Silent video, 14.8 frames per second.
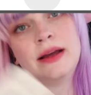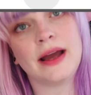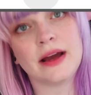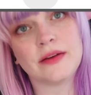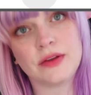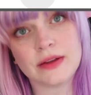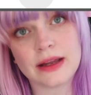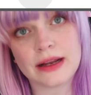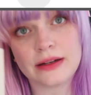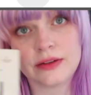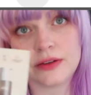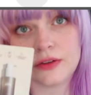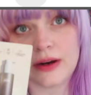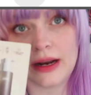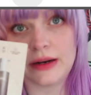Yeah, if you like
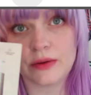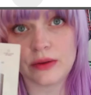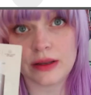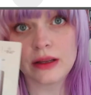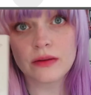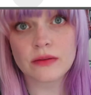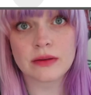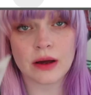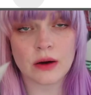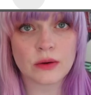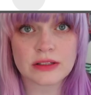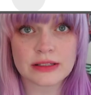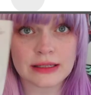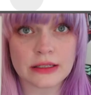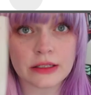to try new things, they
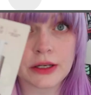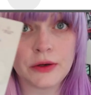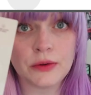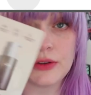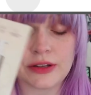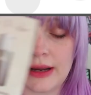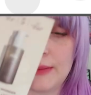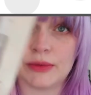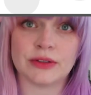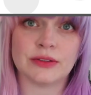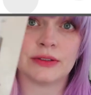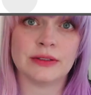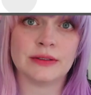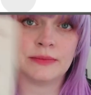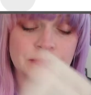always send huge samples.
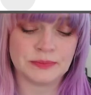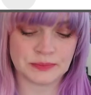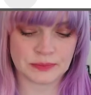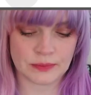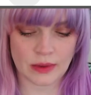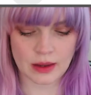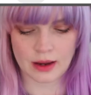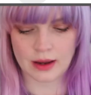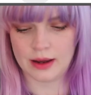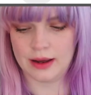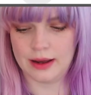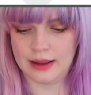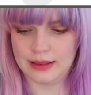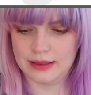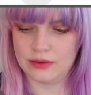
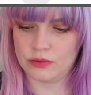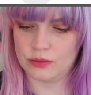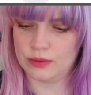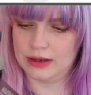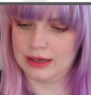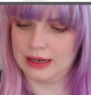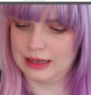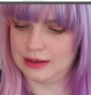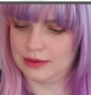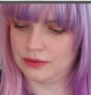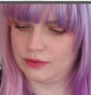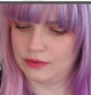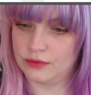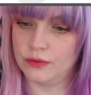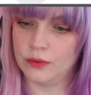Uh, this one
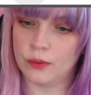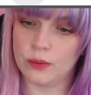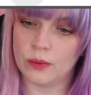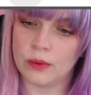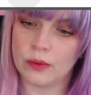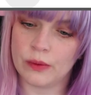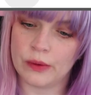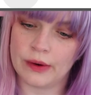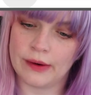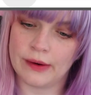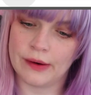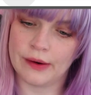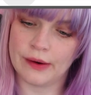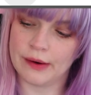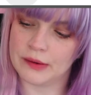is
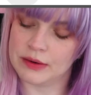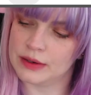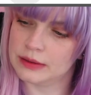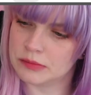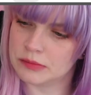for,